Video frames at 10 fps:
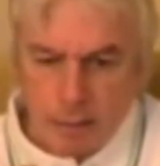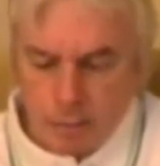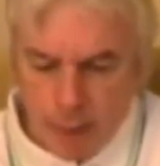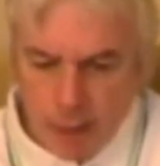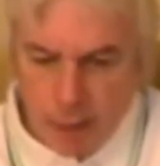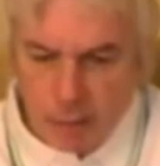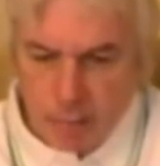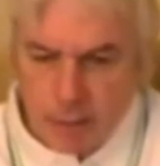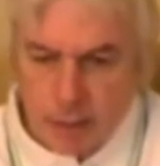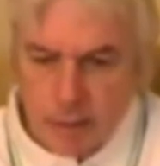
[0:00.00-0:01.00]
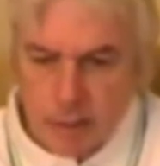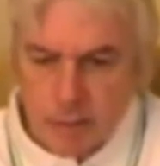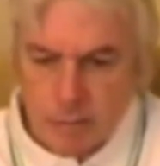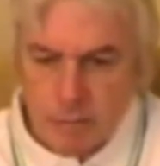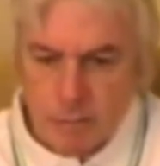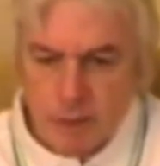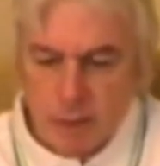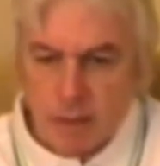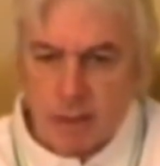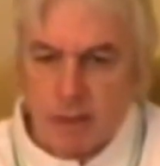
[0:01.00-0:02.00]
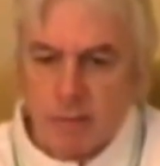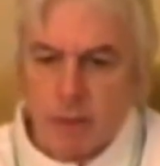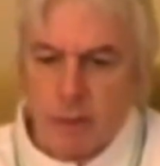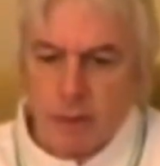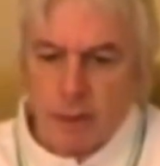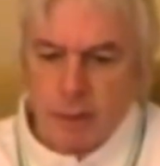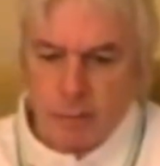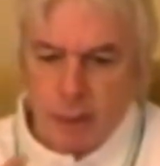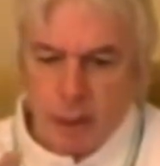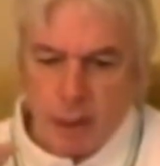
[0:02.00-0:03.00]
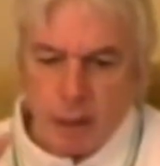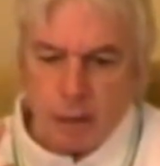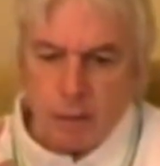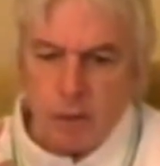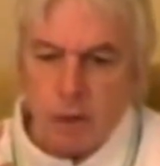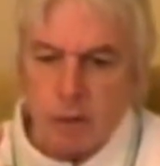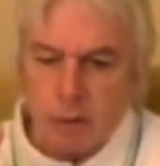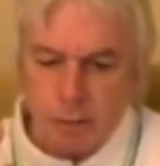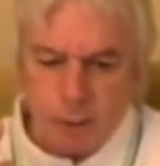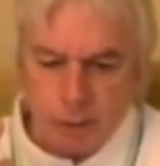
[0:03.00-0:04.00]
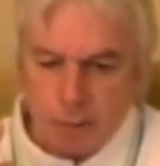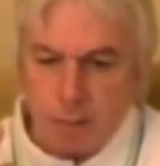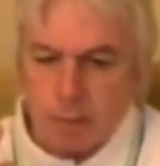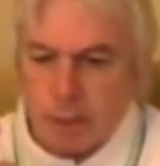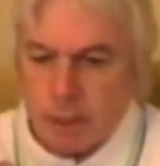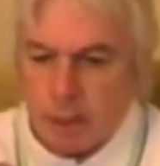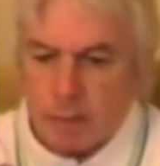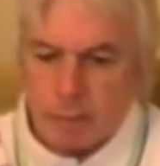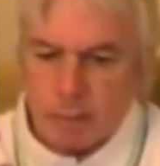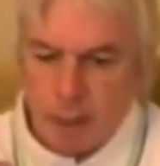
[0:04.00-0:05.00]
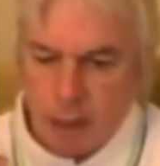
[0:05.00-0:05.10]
many other means. Then you've got the non-human, the reptilian